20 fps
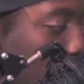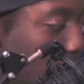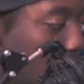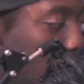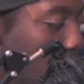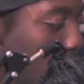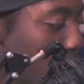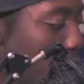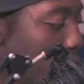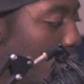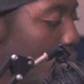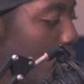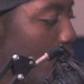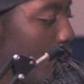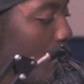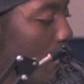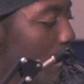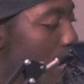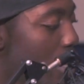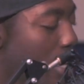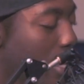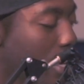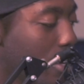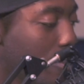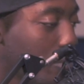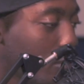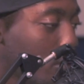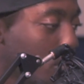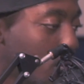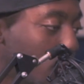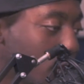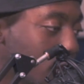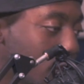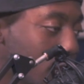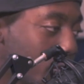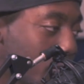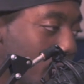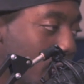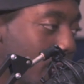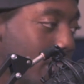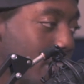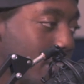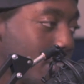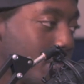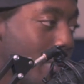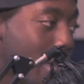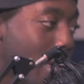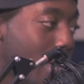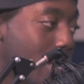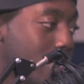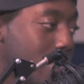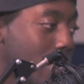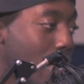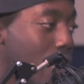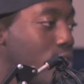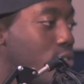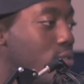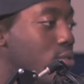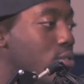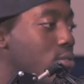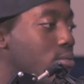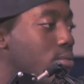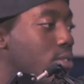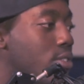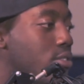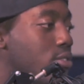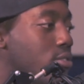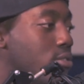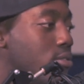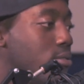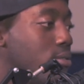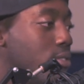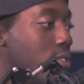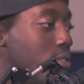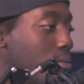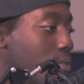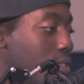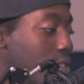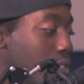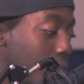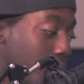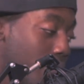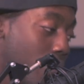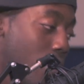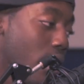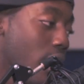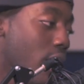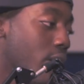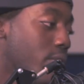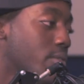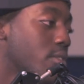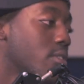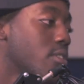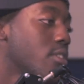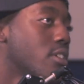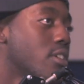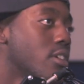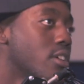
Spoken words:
Like if you want this money as bad as I do, you willing to do it. What the fuck ever.